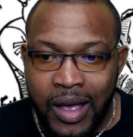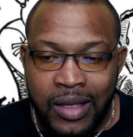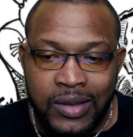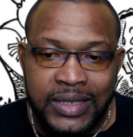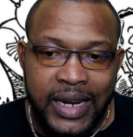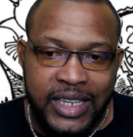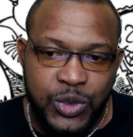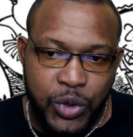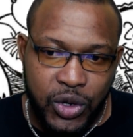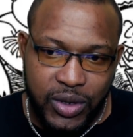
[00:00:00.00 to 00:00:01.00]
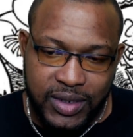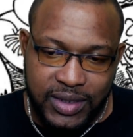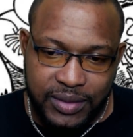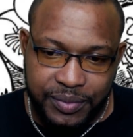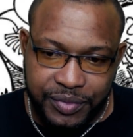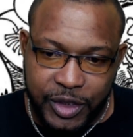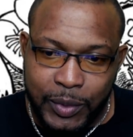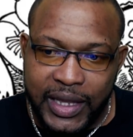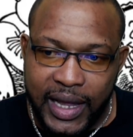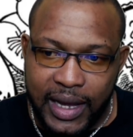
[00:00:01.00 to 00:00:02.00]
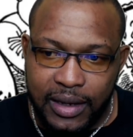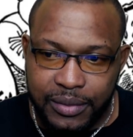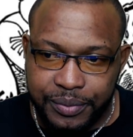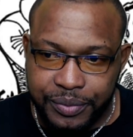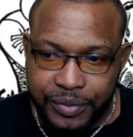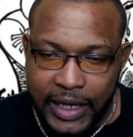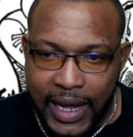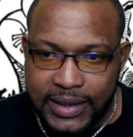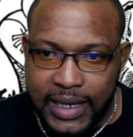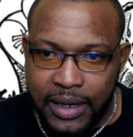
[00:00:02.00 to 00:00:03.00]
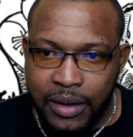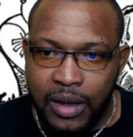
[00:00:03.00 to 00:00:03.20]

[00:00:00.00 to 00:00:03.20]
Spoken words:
to sell its products. I'm tired. You understand?